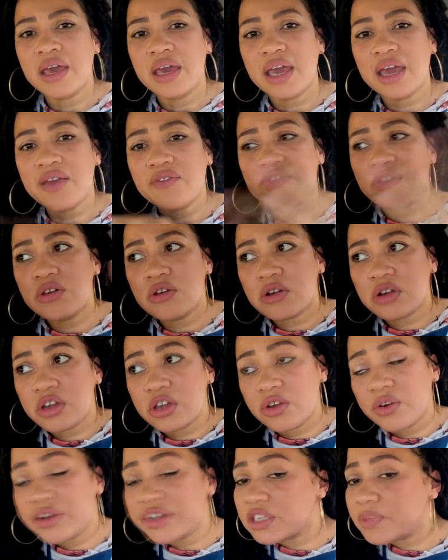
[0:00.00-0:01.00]
If you're
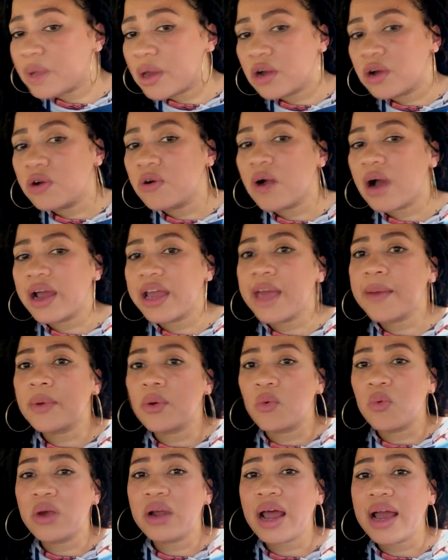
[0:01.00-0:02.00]
curious about who I am
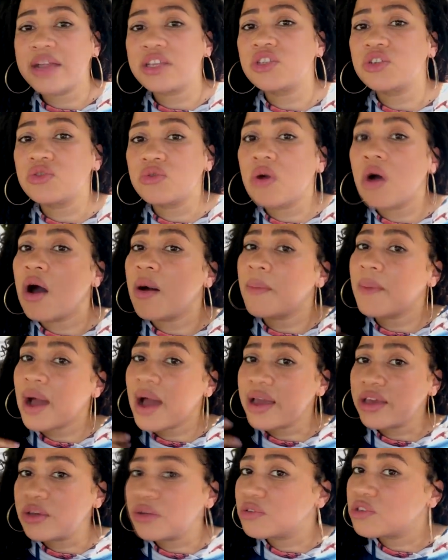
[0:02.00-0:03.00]
and what I do on
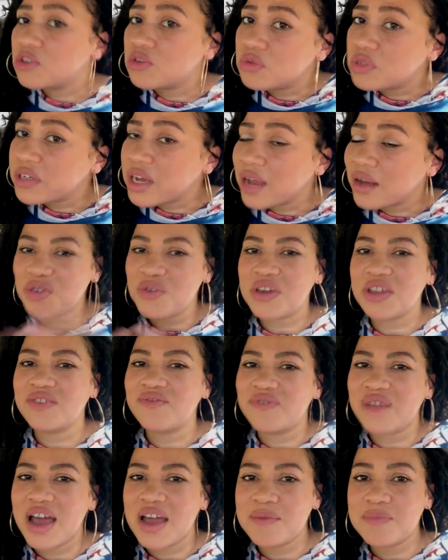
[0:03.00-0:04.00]
my YouTube channel, you can
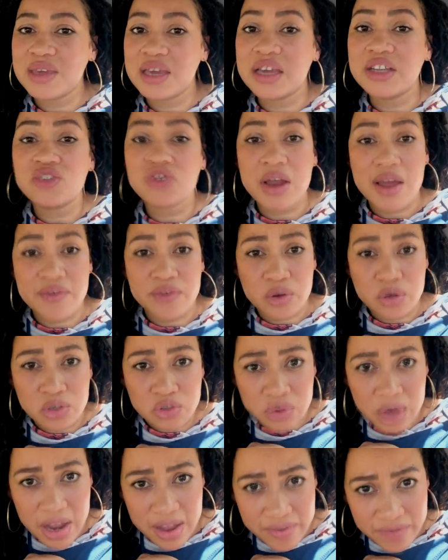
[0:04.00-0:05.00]
find me at Drive Girl
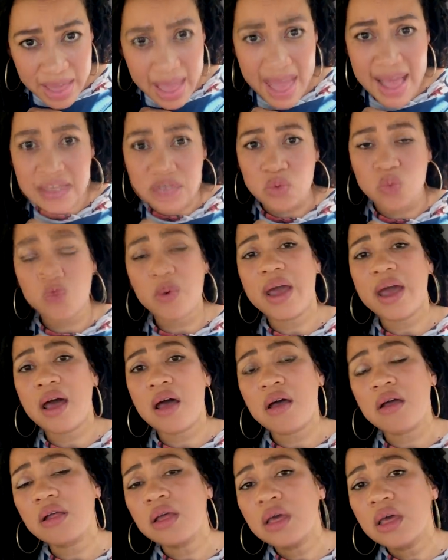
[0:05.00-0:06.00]
Drive as
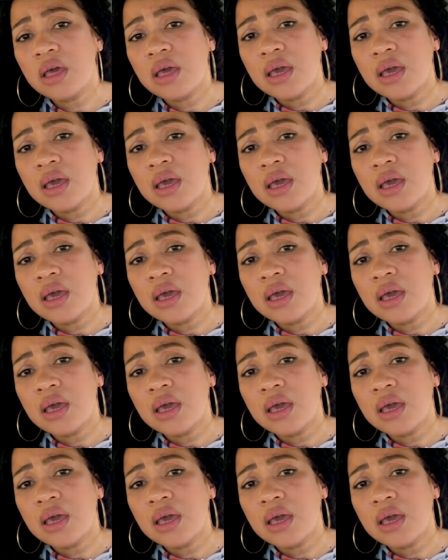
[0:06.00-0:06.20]
well.